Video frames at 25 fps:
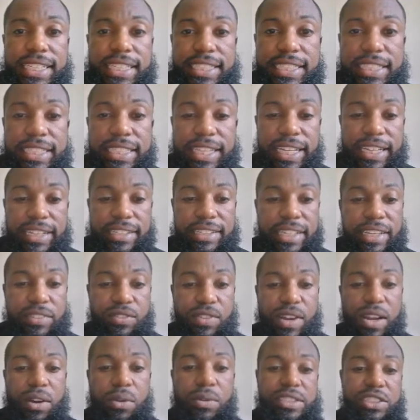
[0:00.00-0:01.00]
yeah,
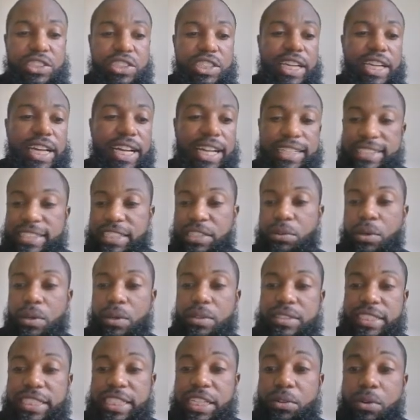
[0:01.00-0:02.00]
router 1's
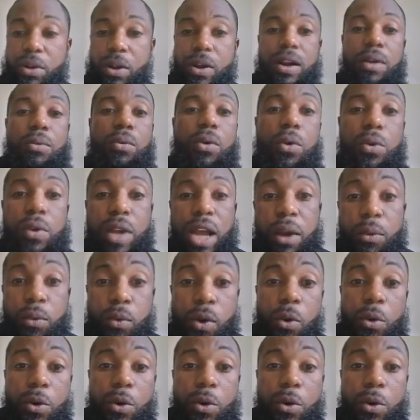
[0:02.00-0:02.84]
GI00. I wrote